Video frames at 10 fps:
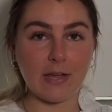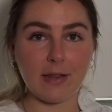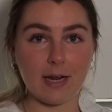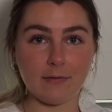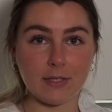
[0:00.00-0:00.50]
now
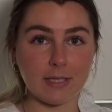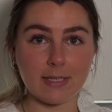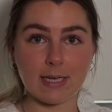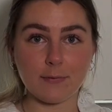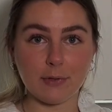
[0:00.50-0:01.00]
that I've
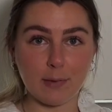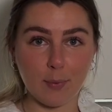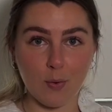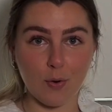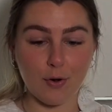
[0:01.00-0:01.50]
successfully
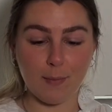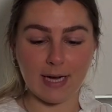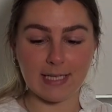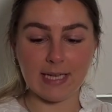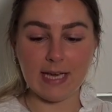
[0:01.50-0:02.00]
poured
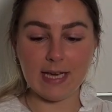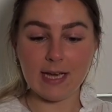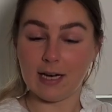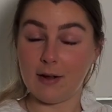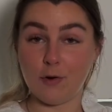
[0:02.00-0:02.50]
my tea,
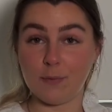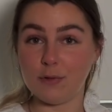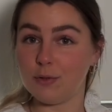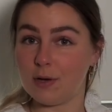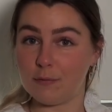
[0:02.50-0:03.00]
and I hope
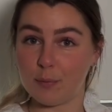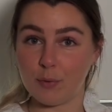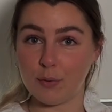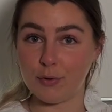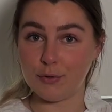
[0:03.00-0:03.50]
that you have
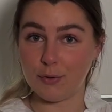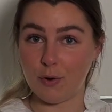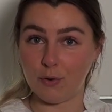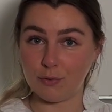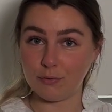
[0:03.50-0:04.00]
poured your
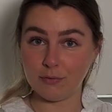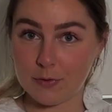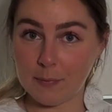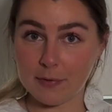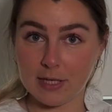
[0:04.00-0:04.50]
own
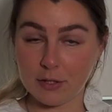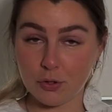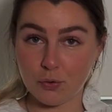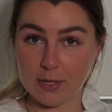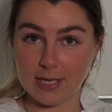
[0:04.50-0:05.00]
something
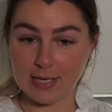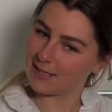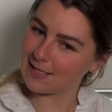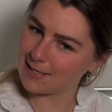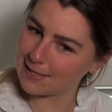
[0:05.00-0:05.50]
to drink,
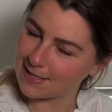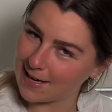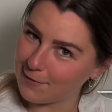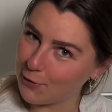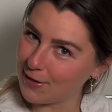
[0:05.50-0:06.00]
let's
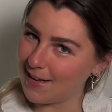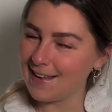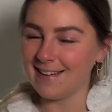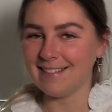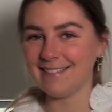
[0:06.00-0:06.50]
dive on
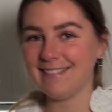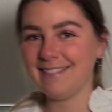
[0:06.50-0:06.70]
in.